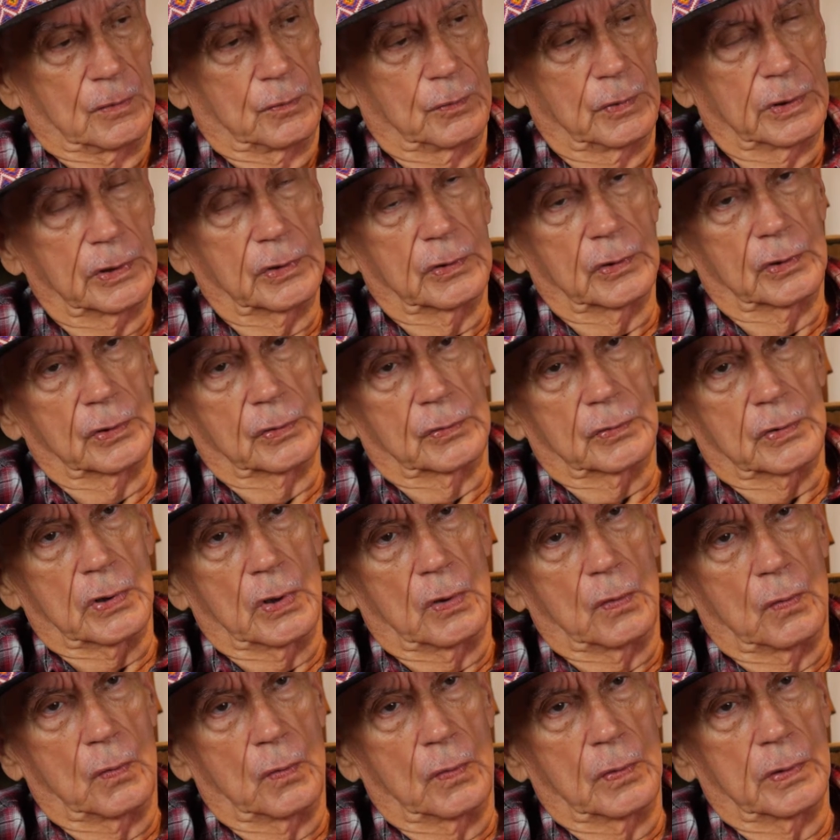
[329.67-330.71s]
We grew
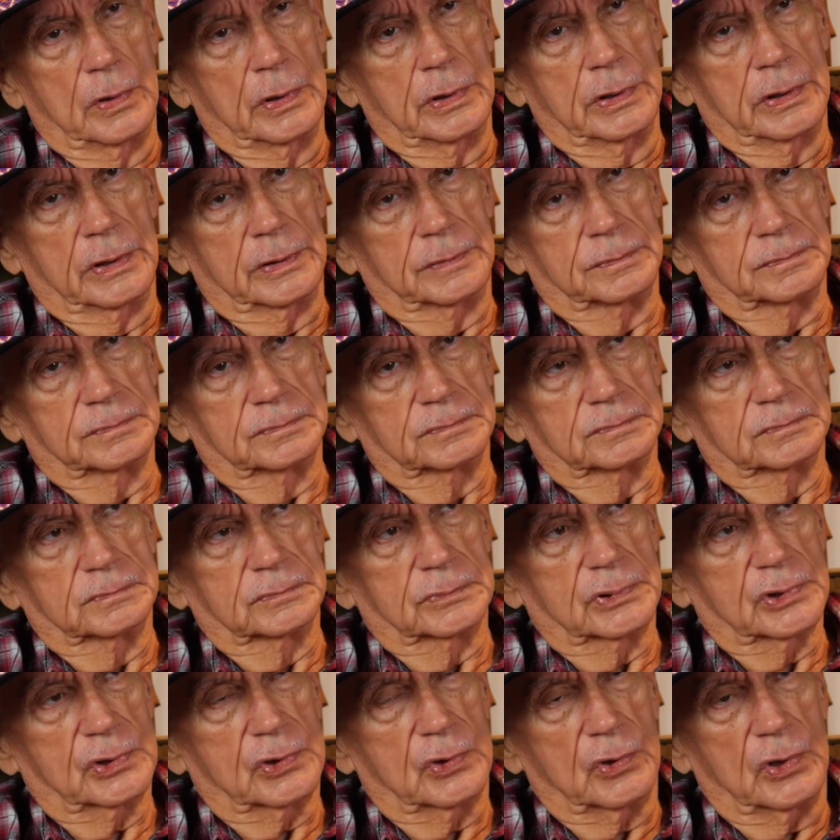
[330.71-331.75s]
corn
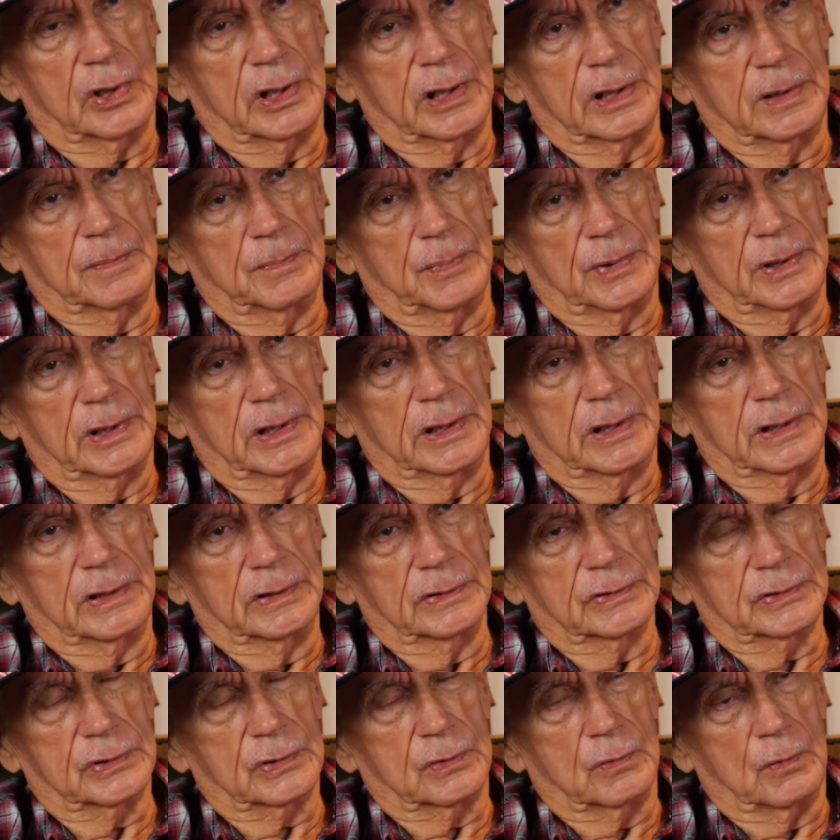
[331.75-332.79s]
and string
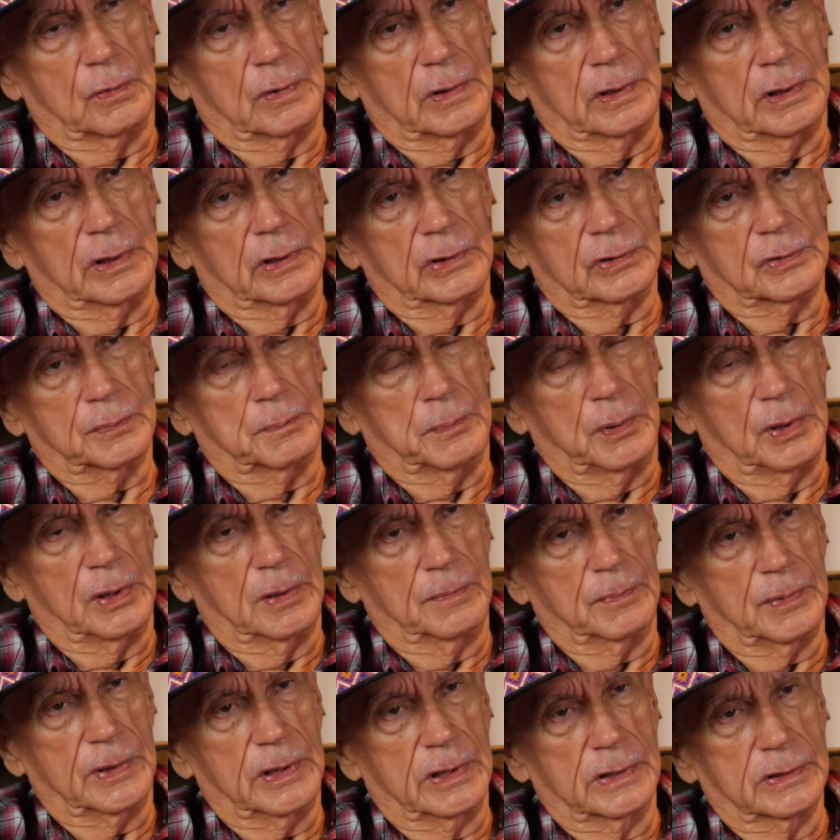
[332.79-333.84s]
beans, squash,
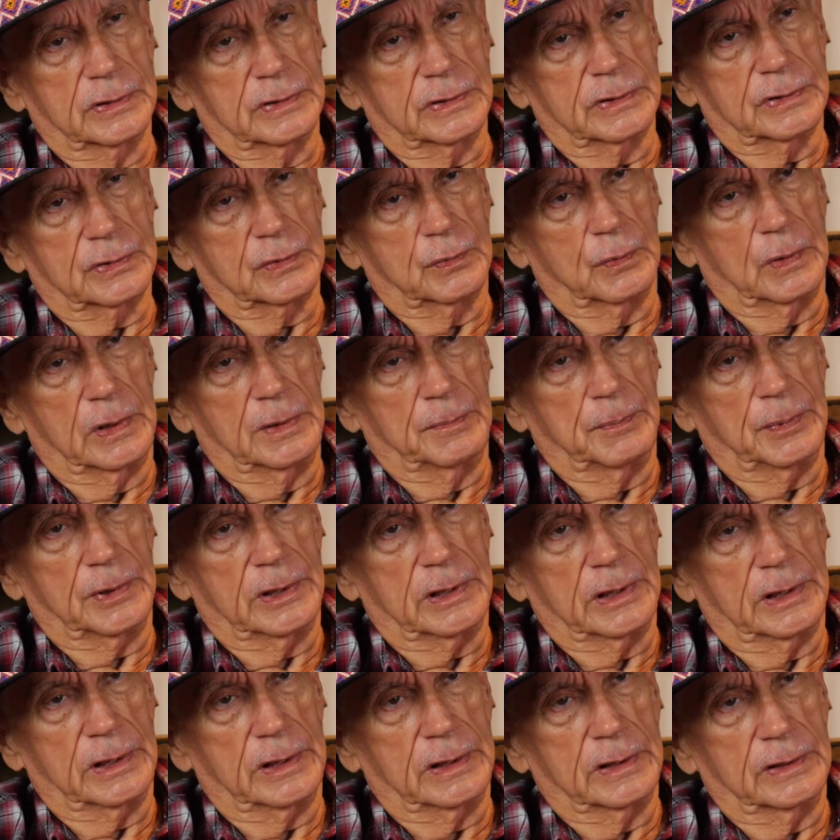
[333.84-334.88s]
pumpkins, sweet
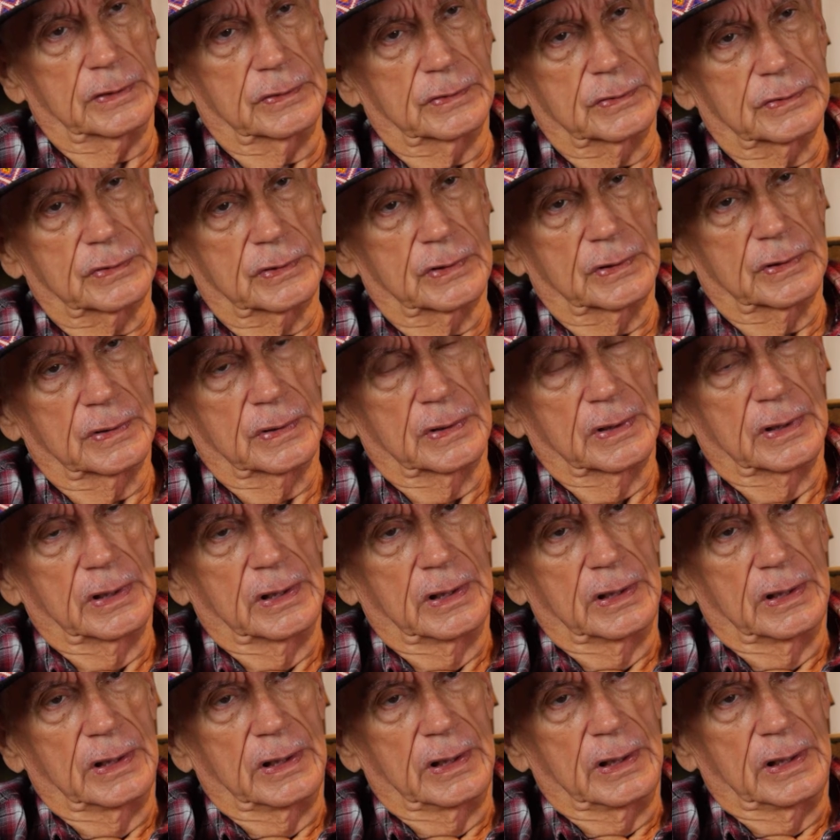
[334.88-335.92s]
potatoes,
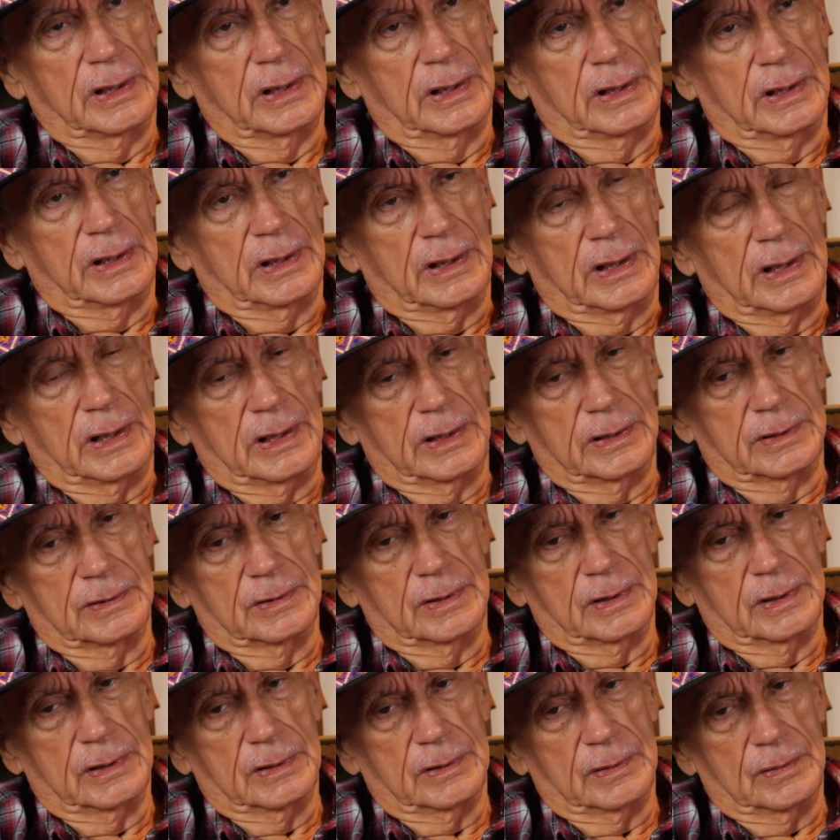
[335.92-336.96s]

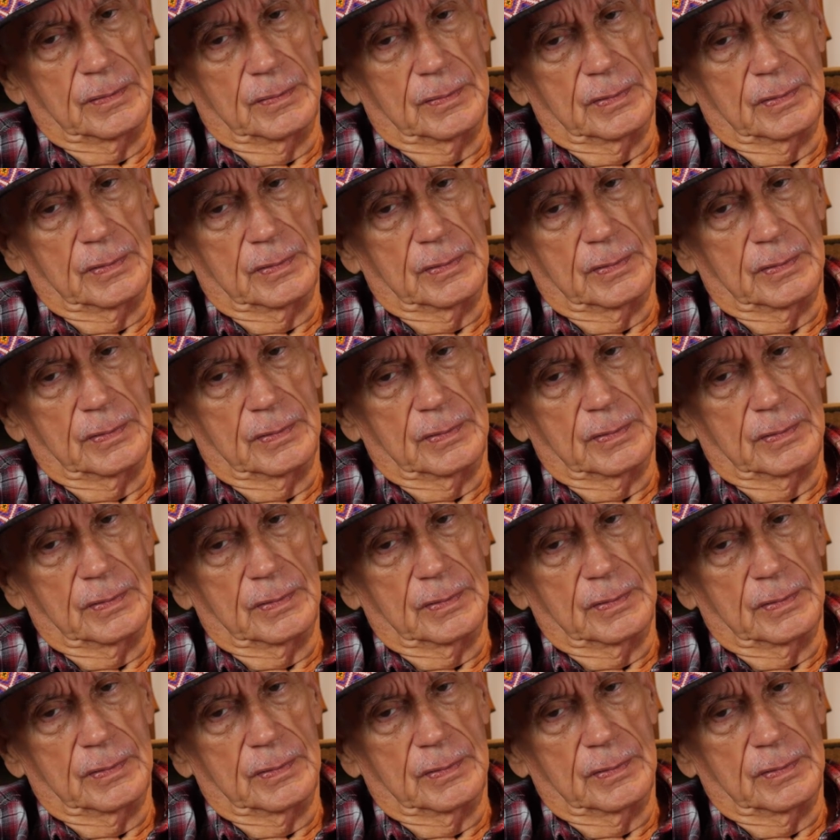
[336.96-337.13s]
and